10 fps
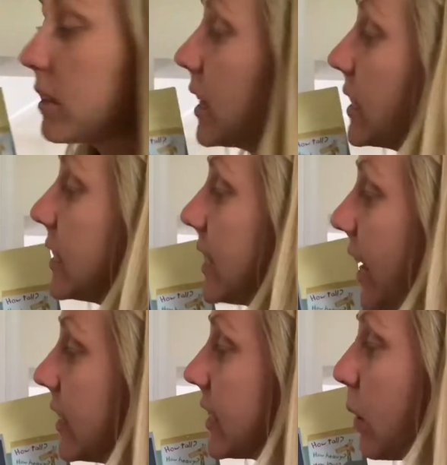
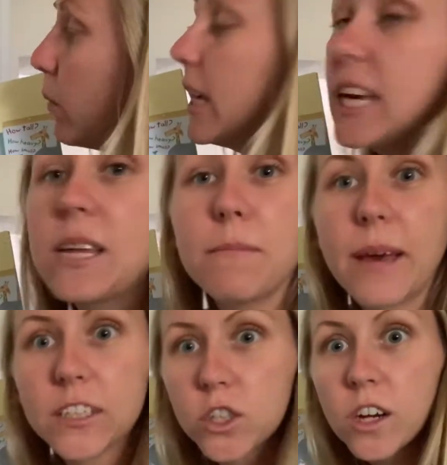says that we can
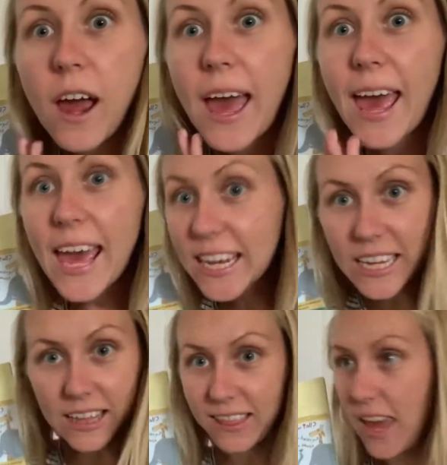measure
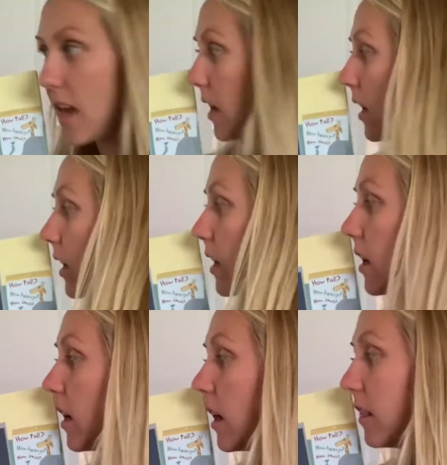anything,
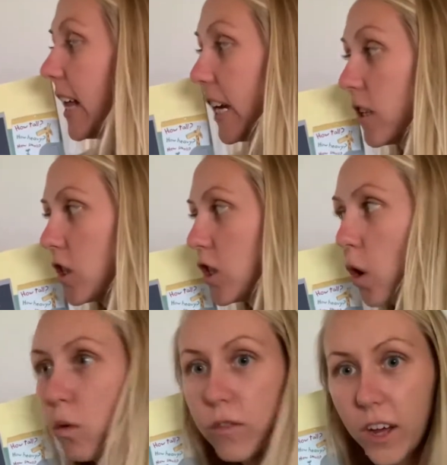like a
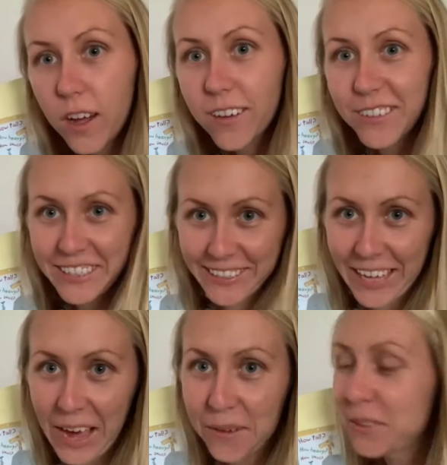sofa, which is a
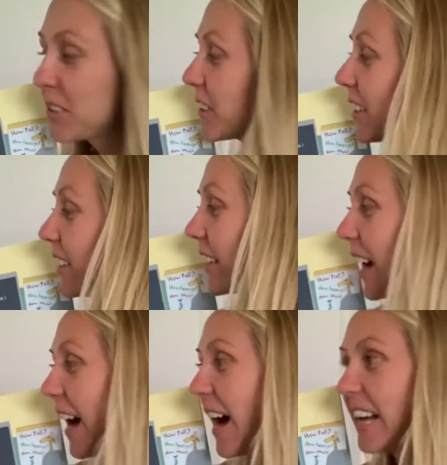couch,
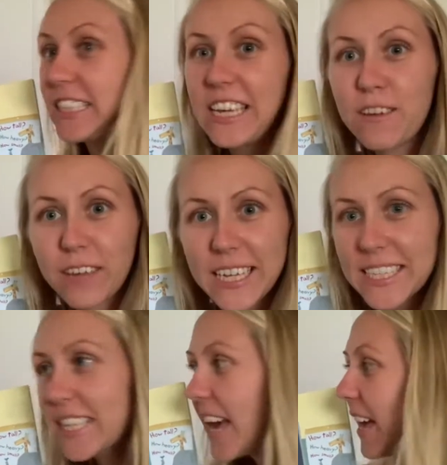a TV
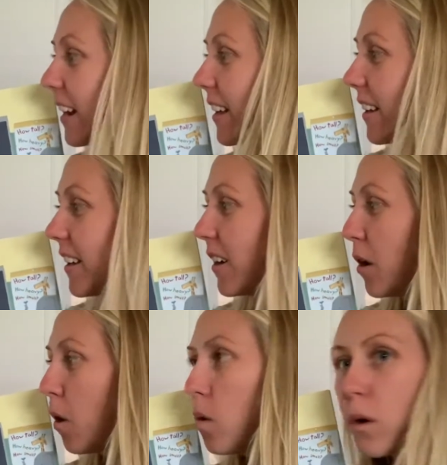set,
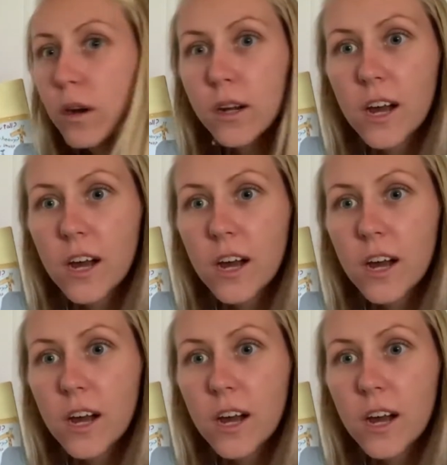or a